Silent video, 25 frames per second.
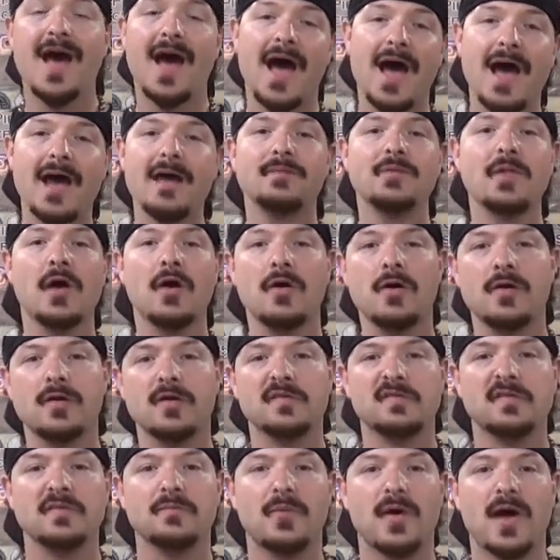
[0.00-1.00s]
I'm the
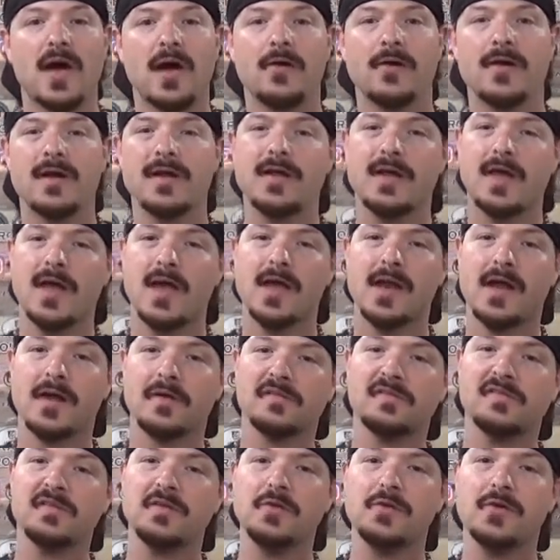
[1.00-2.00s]
Artisan Pirate, and I'll
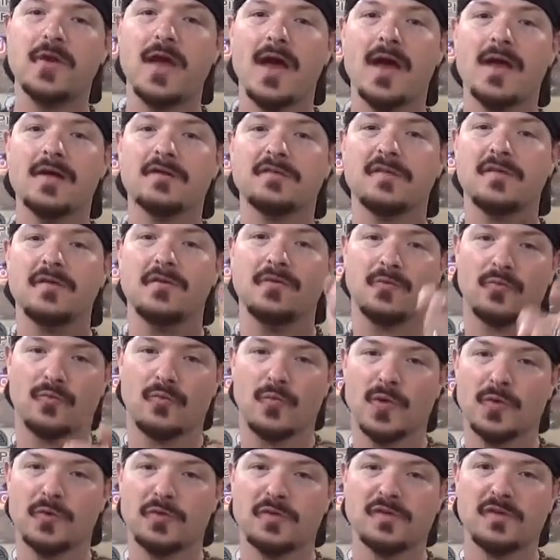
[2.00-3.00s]
see you guys
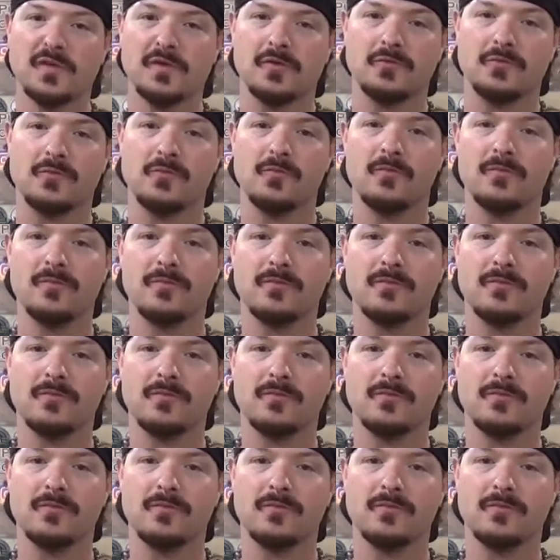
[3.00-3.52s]
real soon.